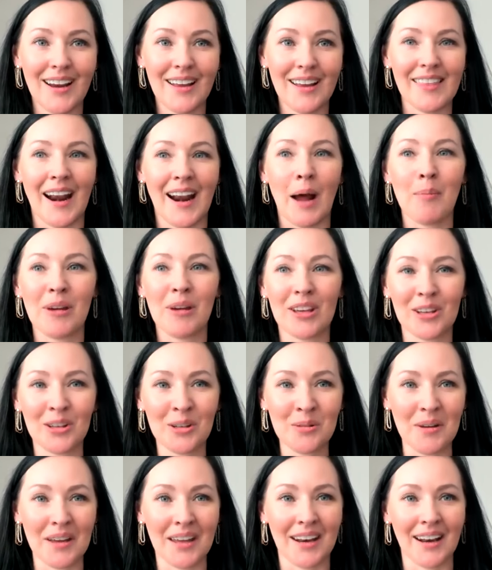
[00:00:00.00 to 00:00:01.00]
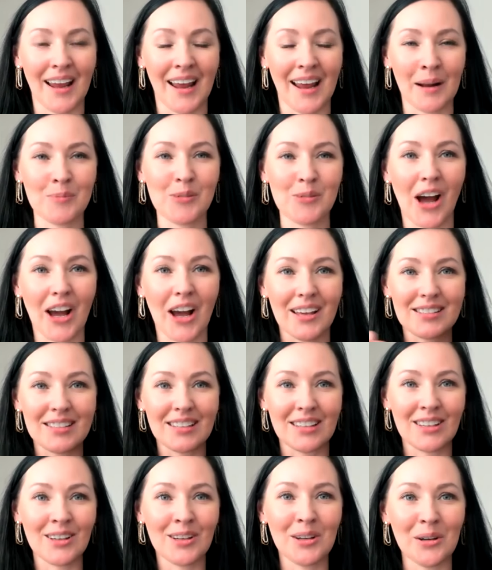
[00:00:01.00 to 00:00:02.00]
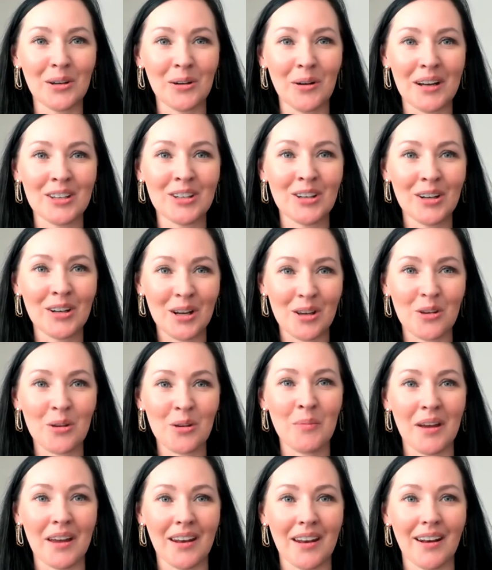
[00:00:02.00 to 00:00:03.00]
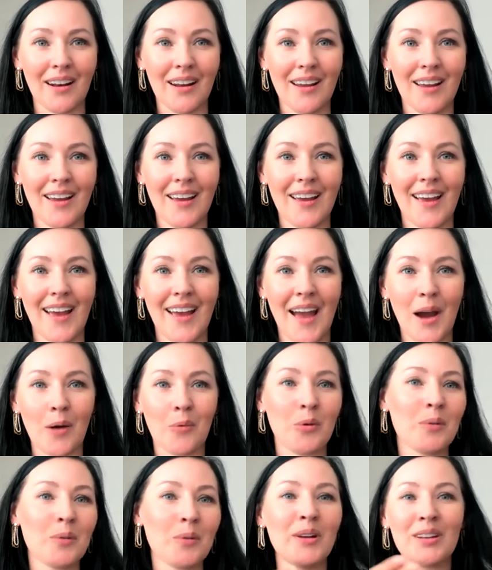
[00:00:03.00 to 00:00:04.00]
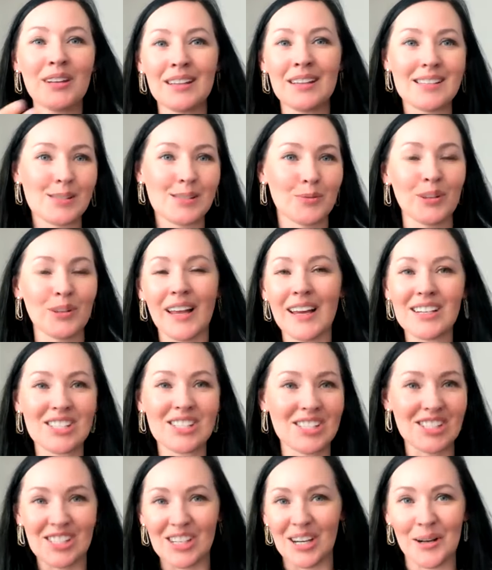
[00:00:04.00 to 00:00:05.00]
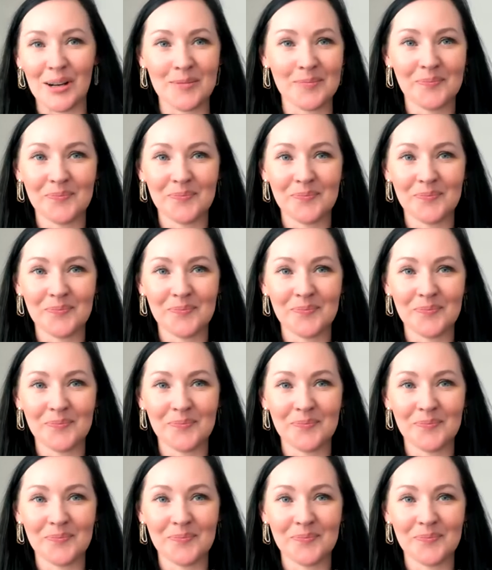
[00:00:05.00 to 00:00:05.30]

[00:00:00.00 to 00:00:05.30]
that I'm a human and I'm talking to you and you're a human and we're building this relationship.